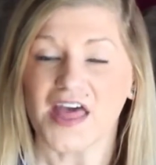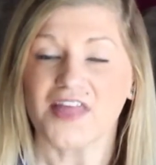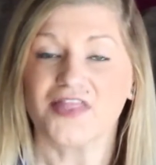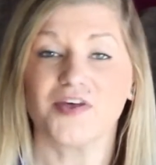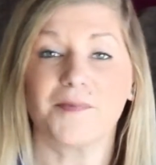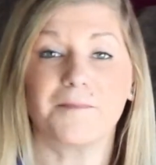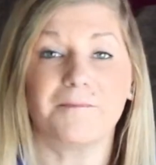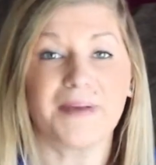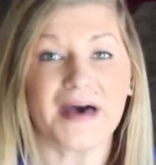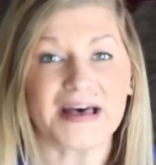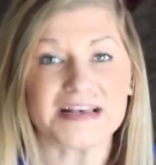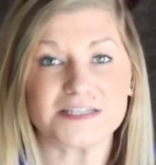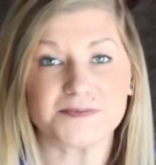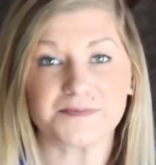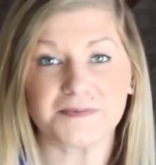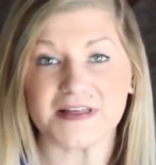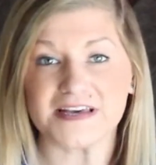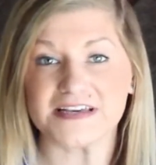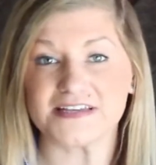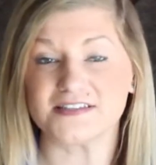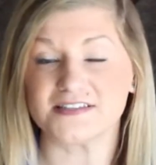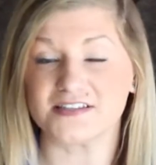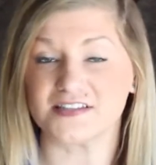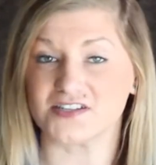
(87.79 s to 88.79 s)
The best
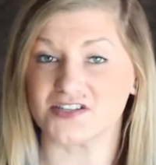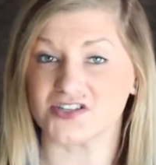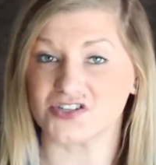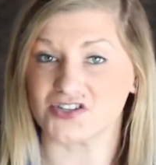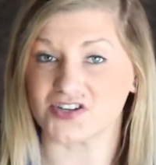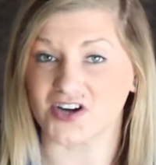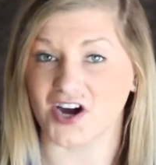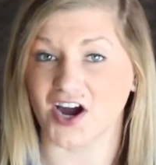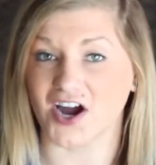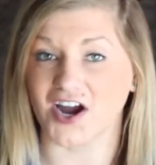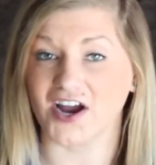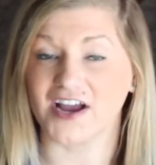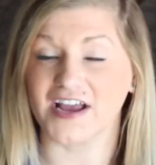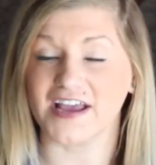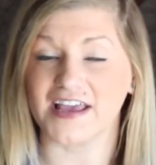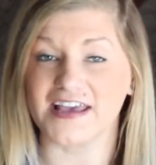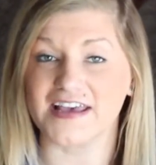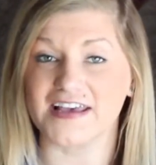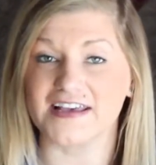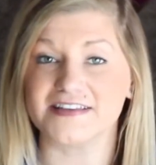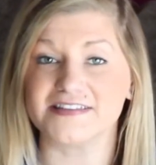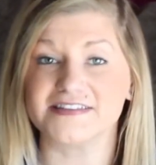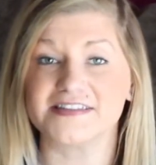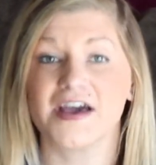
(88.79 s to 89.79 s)
place to start
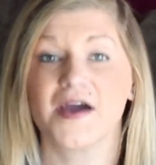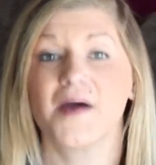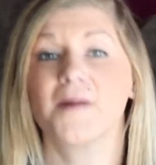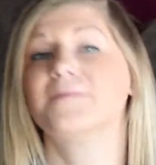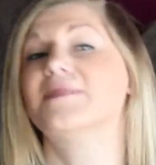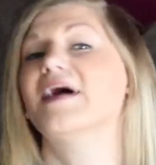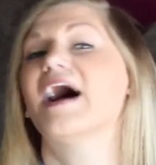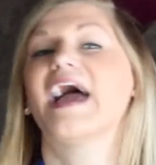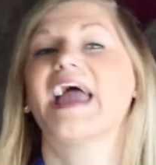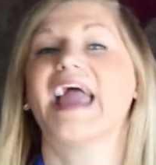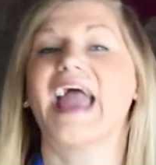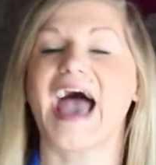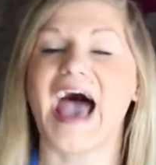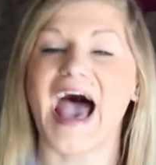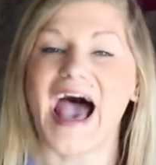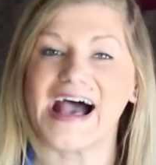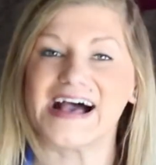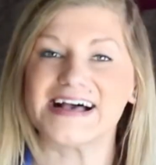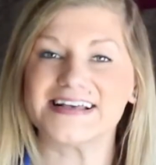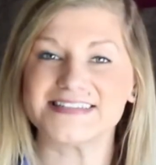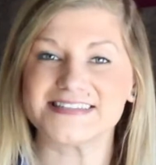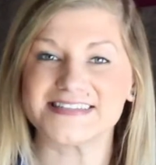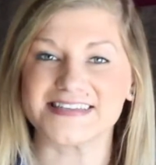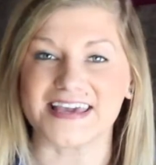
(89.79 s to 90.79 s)
is by
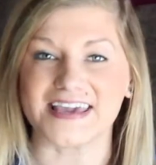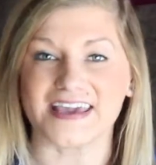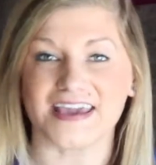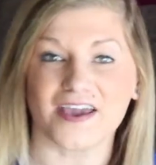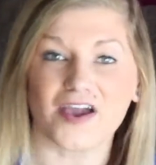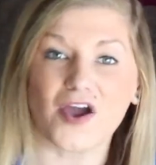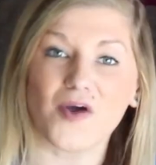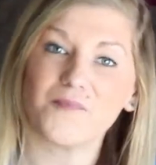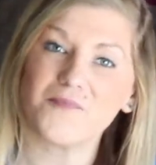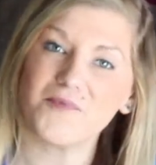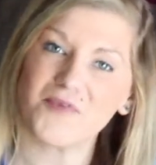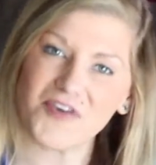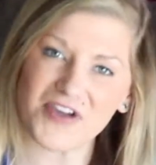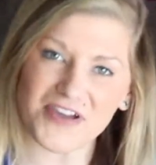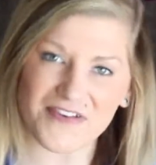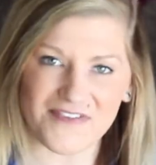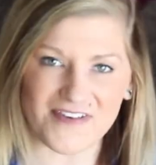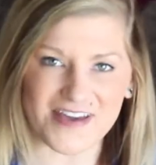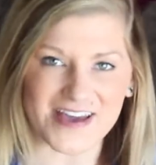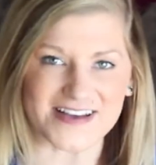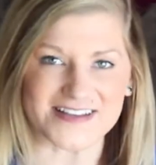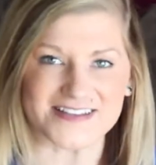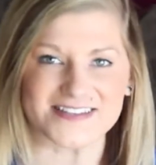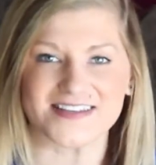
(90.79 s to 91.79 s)
asking
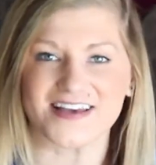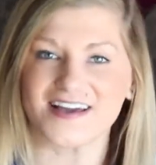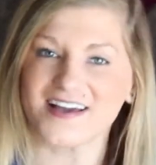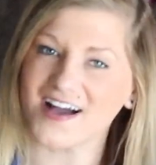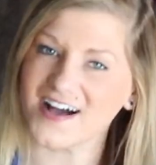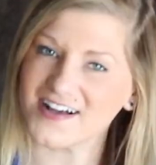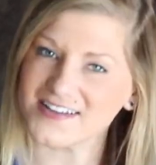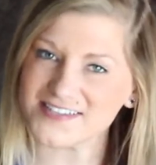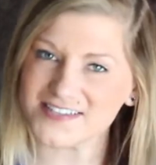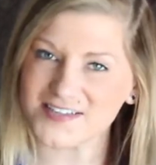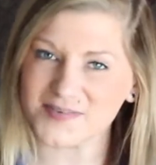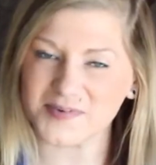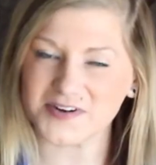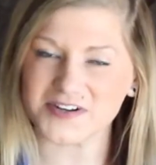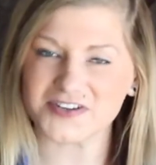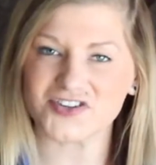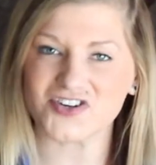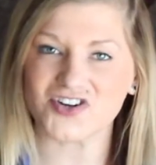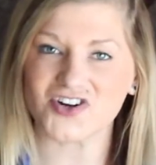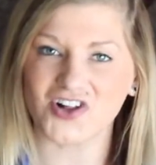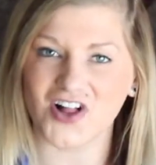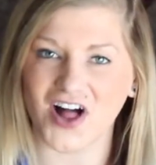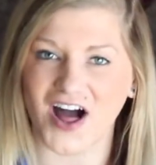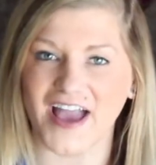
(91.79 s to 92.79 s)
previous customers
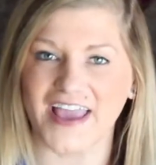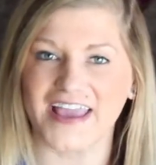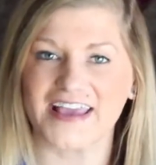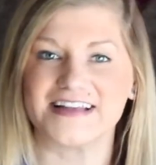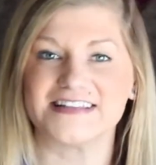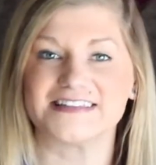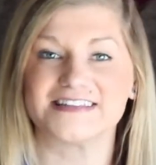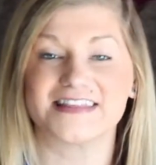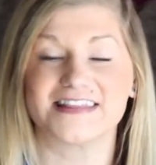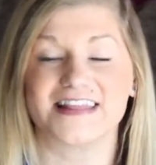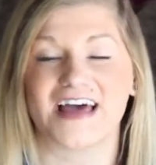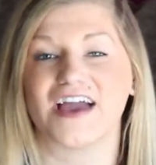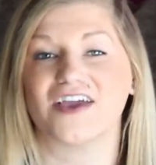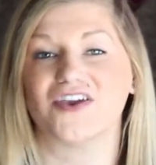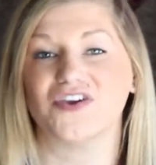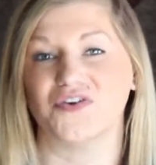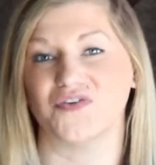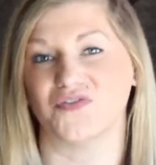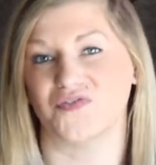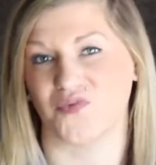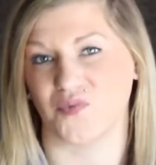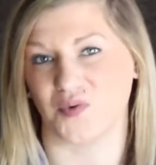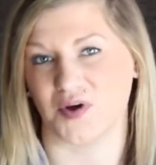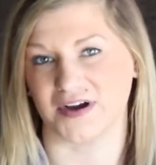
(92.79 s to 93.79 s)
or clients that
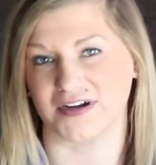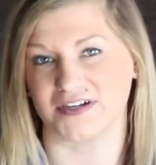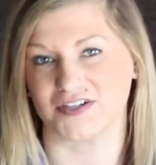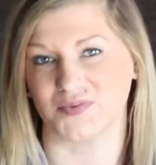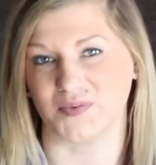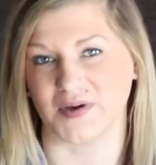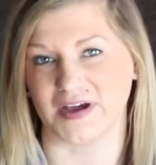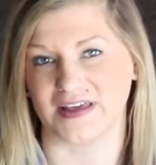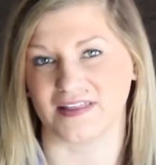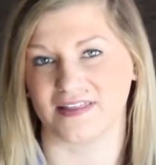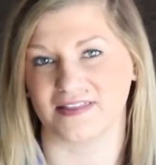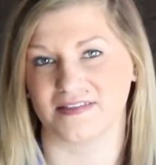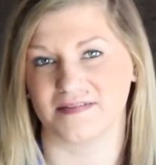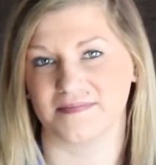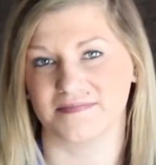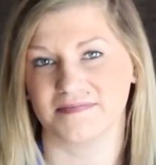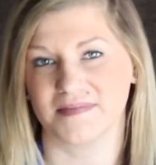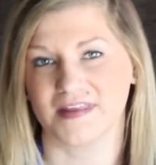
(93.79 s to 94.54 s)
you've worked with.